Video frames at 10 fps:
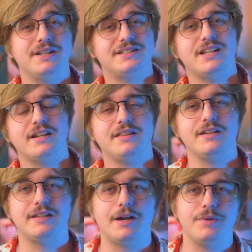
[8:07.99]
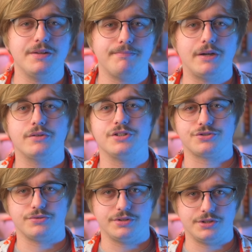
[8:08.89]
instead I think now we can better
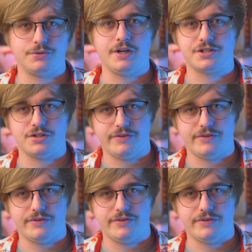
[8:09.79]
control the direction